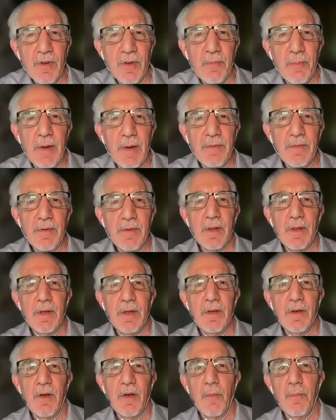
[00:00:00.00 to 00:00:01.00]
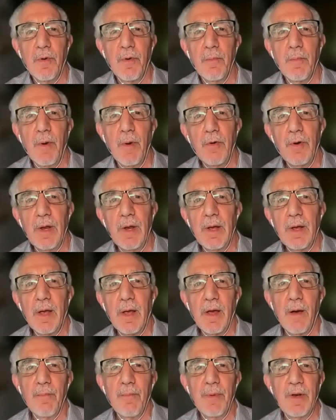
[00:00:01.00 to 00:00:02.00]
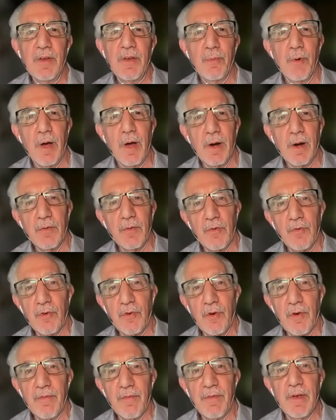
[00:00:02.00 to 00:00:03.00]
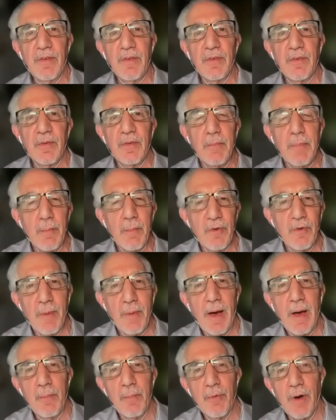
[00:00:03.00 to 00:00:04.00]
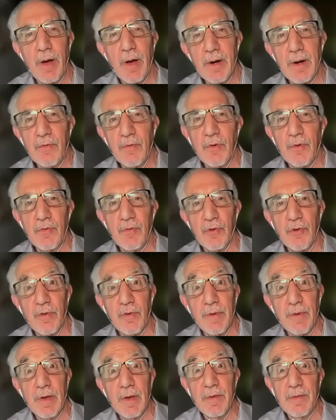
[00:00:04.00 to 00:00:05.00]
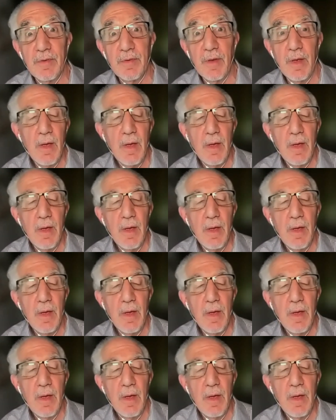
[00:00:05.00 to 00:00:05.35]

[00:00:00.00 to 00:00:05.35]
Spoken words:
It's basically, promoting a company's product or service, members buy product or service,